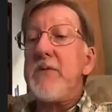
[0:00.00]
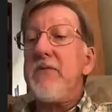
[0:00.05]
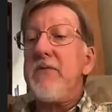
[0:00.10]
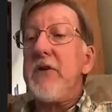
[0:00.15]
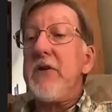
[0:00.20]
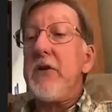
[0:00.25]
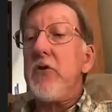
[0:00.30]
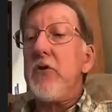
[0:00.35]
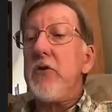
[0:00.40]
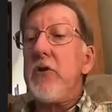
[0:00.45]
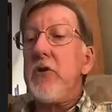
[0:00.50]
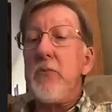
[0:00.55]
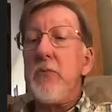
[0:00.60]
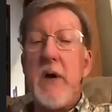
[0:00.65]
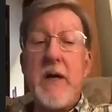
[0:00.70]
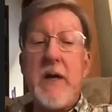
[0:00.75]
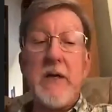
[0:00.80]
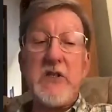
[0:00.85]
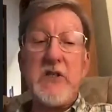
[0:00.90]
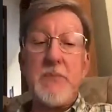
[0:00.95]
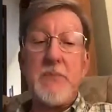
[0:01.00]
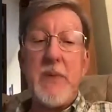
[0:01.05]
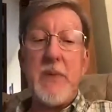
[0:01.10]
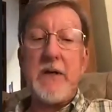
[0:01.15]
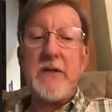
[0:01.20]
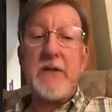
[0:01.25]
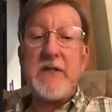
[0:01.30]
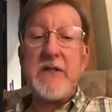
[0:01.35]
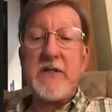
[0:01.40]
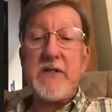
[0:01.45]
of year you might
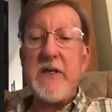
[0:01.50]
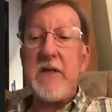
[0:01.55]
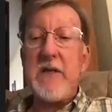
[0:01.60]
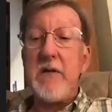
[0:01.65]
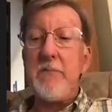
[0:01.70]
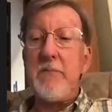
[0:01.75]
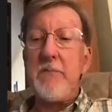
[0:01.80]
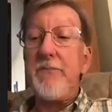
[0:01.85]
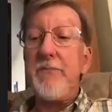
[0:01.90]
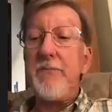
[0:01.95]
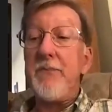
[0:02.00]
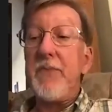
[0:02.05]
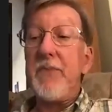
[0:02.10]
expect to see them.